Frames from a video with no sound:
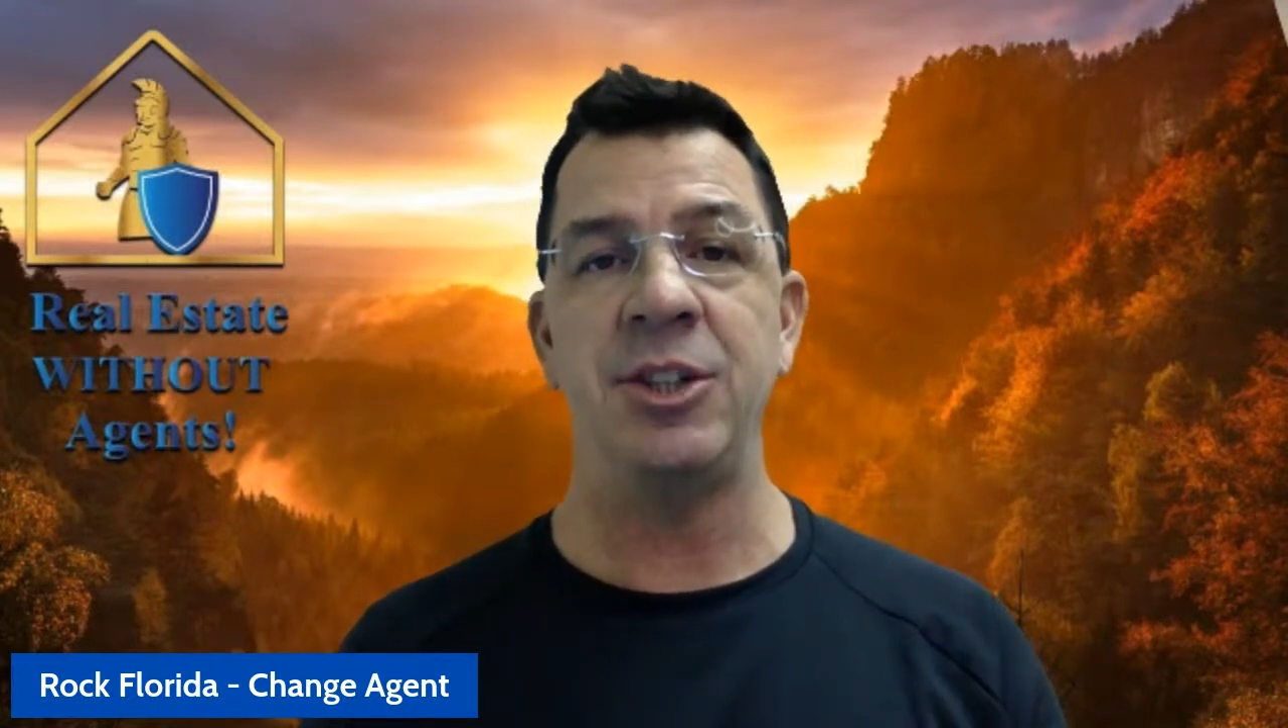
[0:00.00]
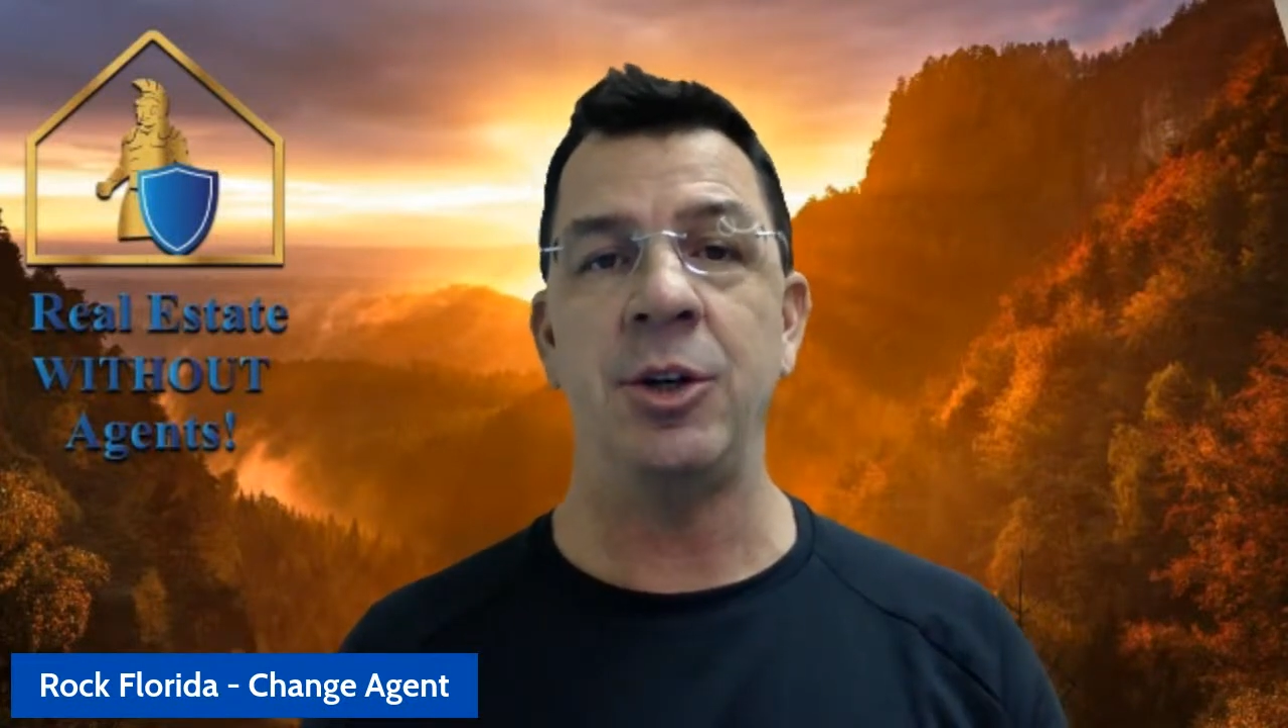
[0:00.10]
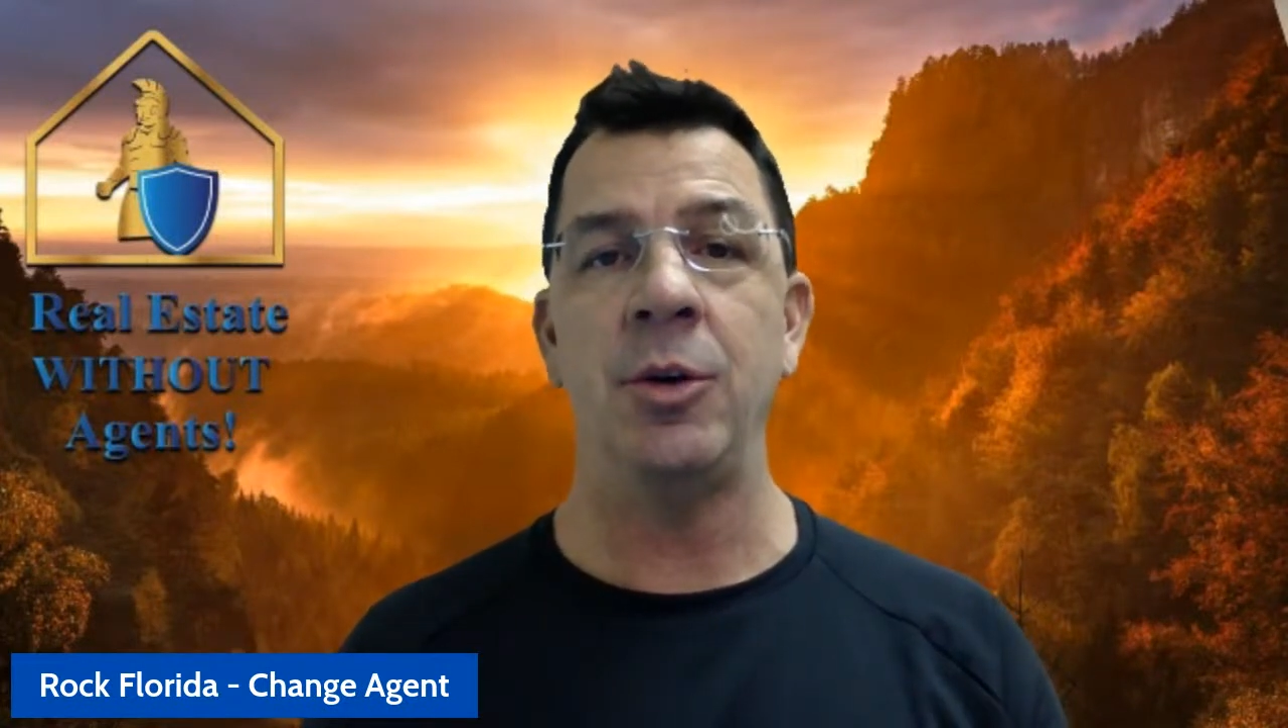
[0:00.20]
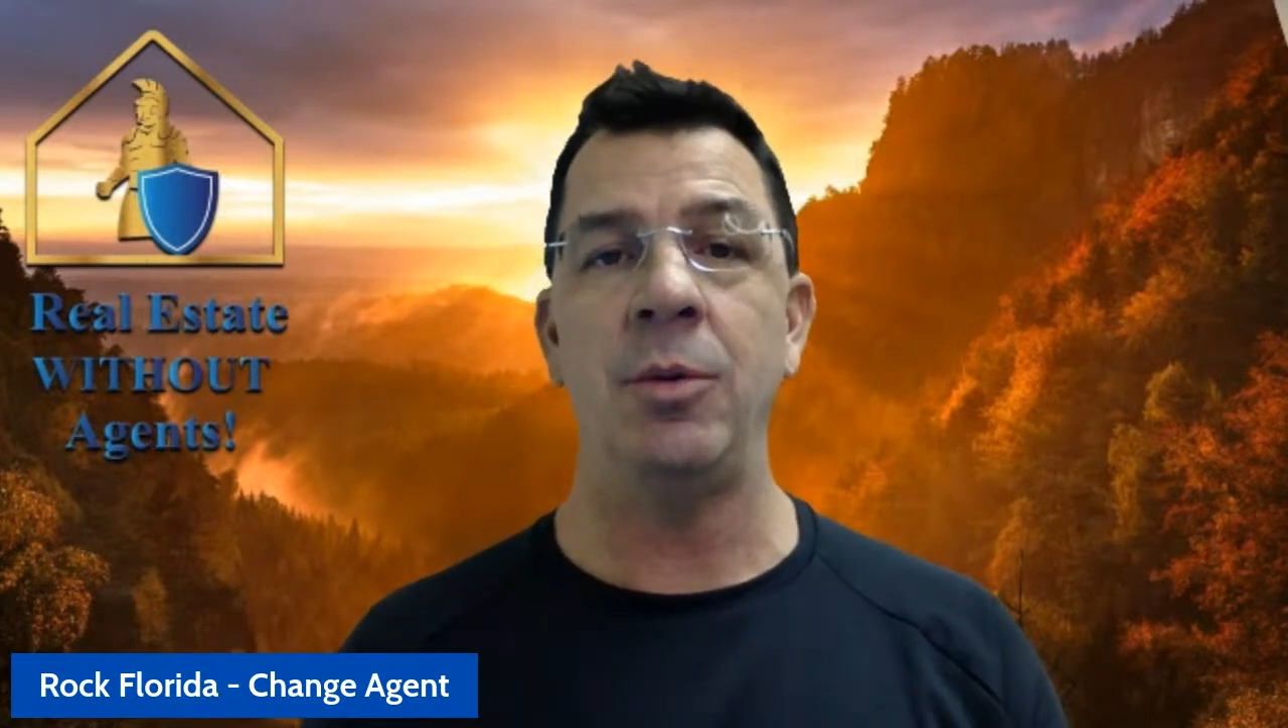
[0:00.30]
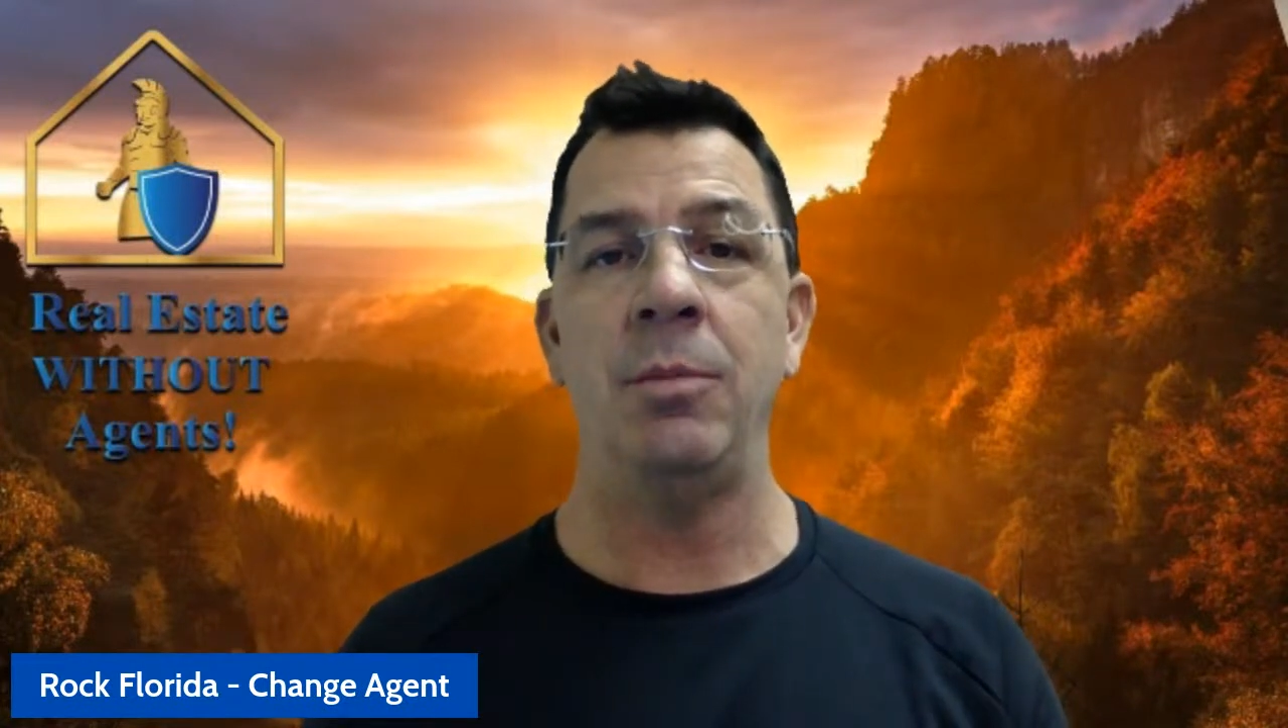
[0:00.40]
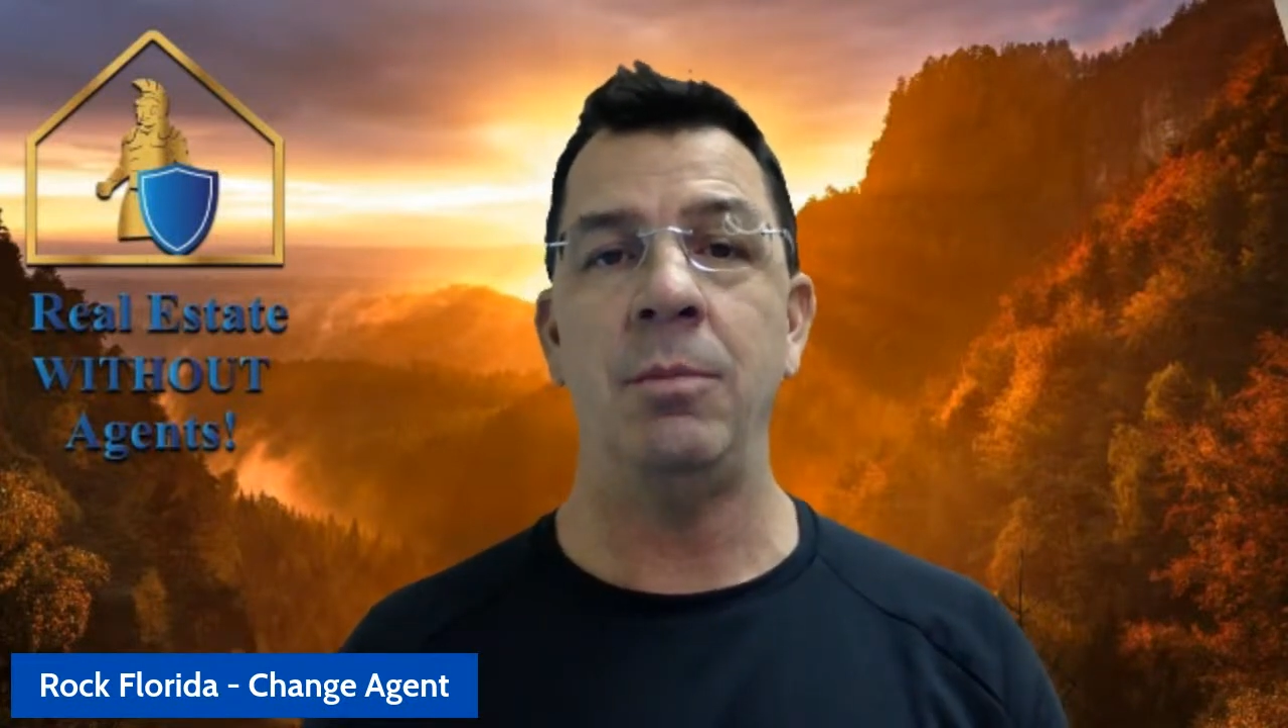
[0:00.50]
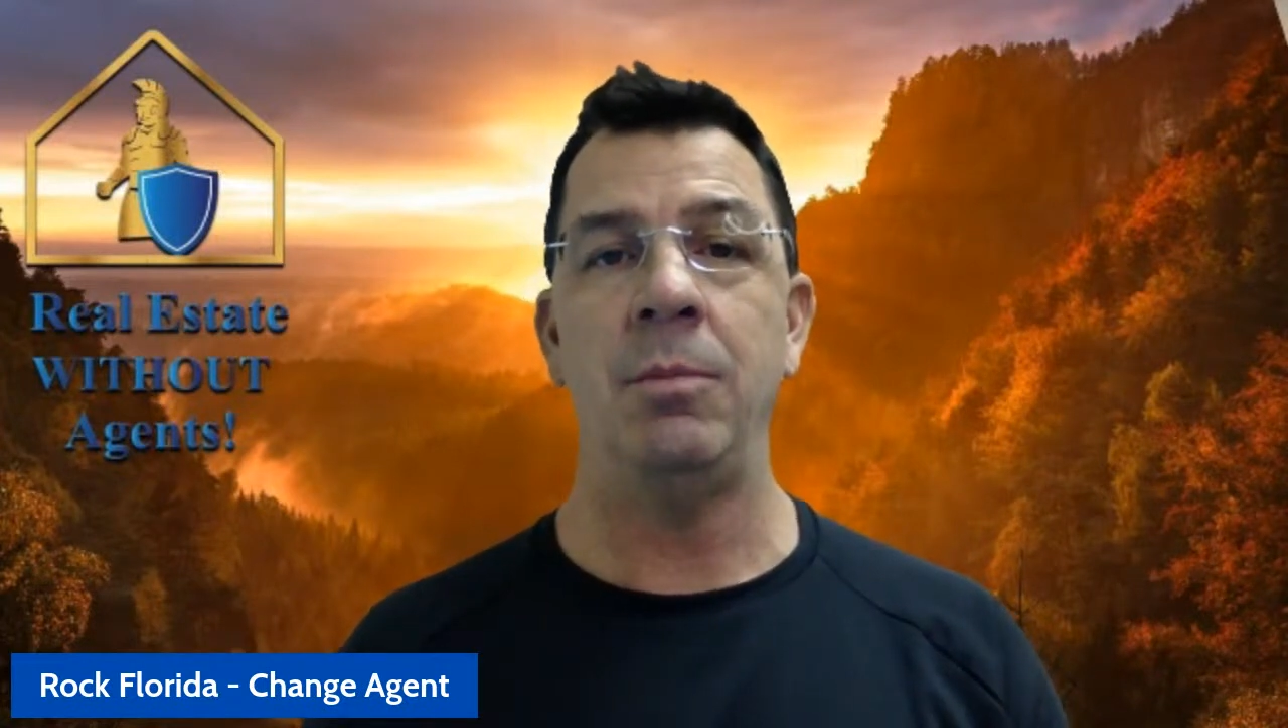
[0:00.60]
you